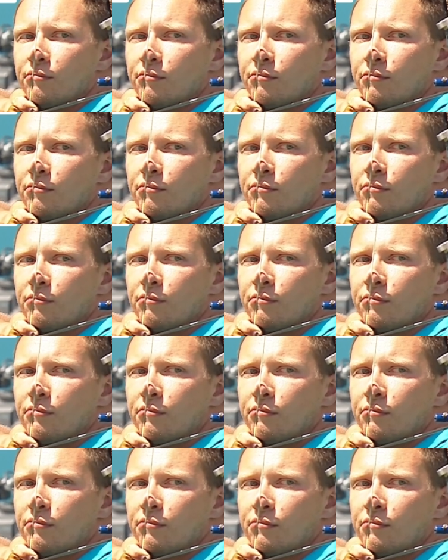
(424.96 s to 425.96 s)

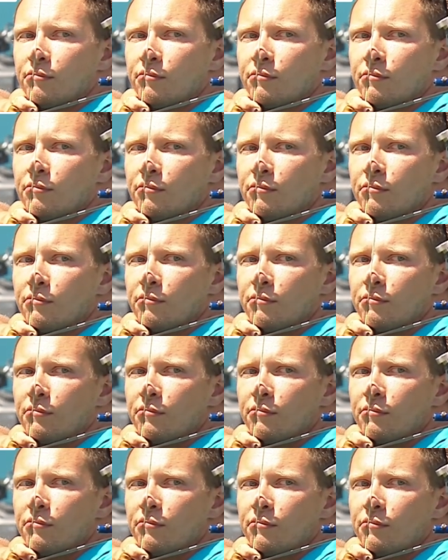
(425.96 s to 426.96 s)

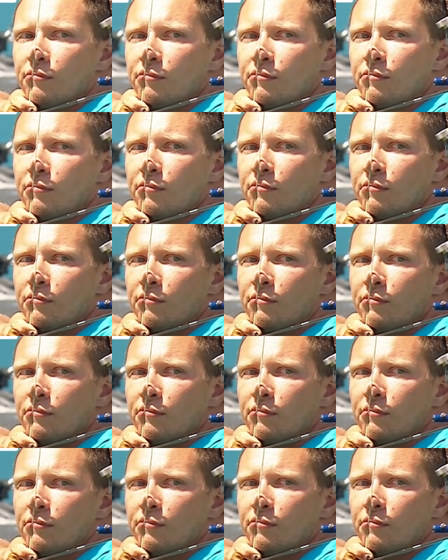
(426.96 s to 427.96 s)

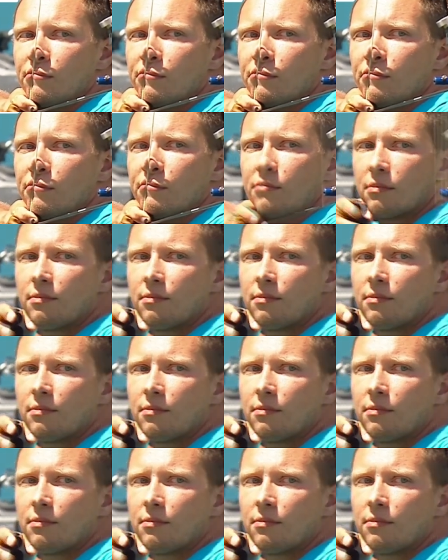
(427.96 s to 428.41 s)
Nothing is said.